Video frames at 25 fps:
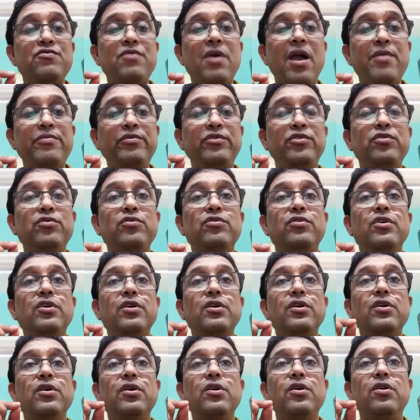have to
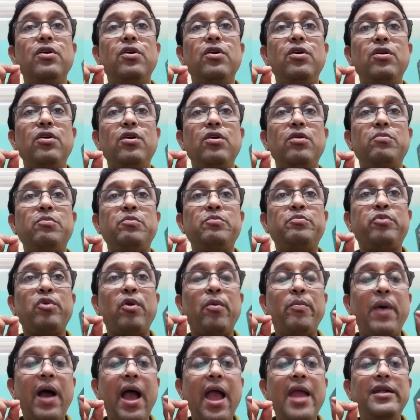
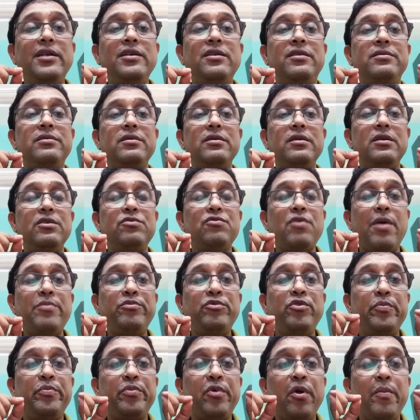
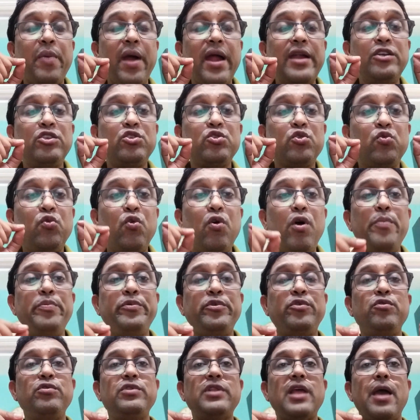provide
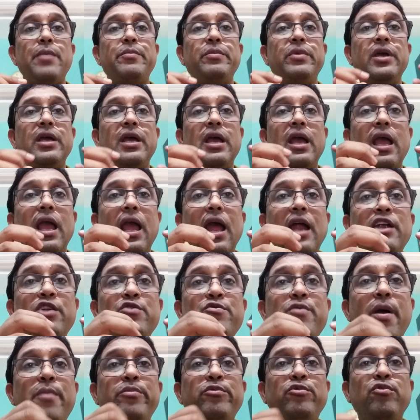scope to them, and
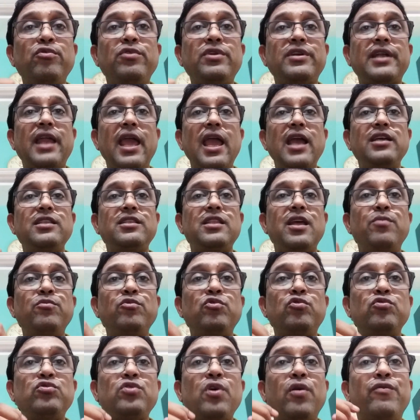you have to take
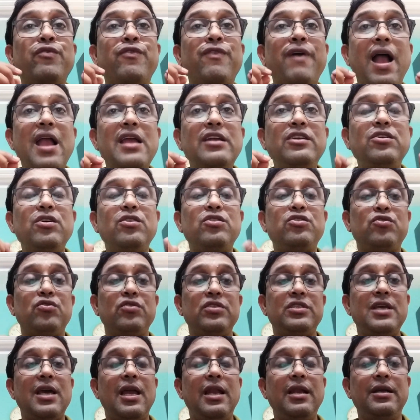them to the wider
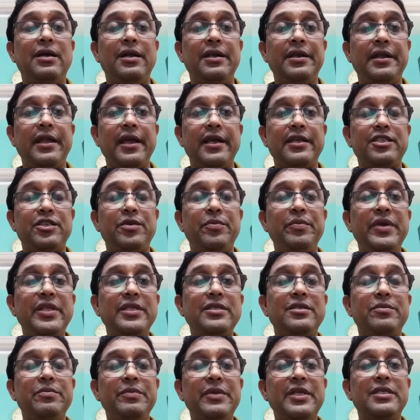social context.
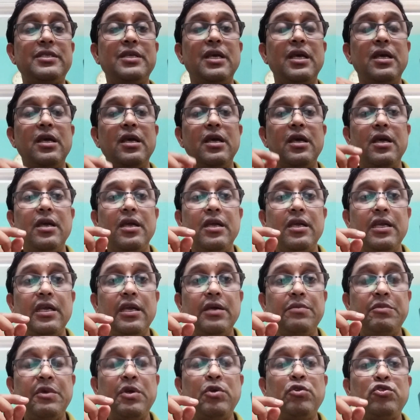Means
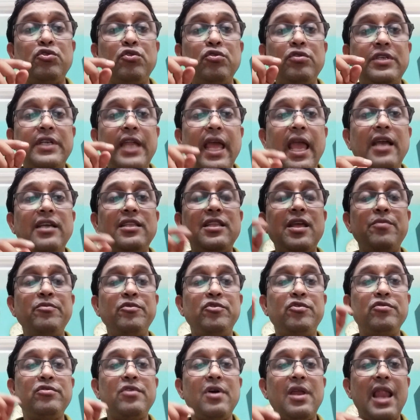you should take
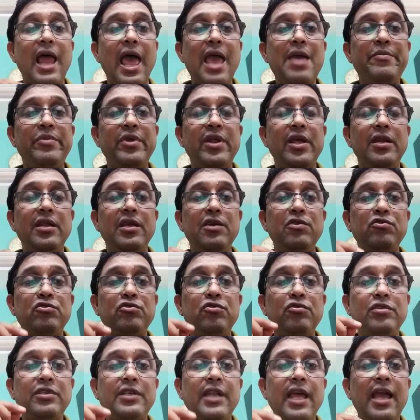them to the library, you
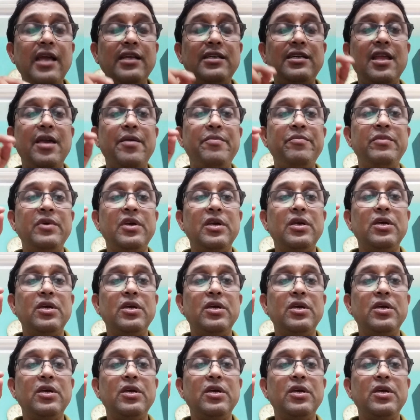should take them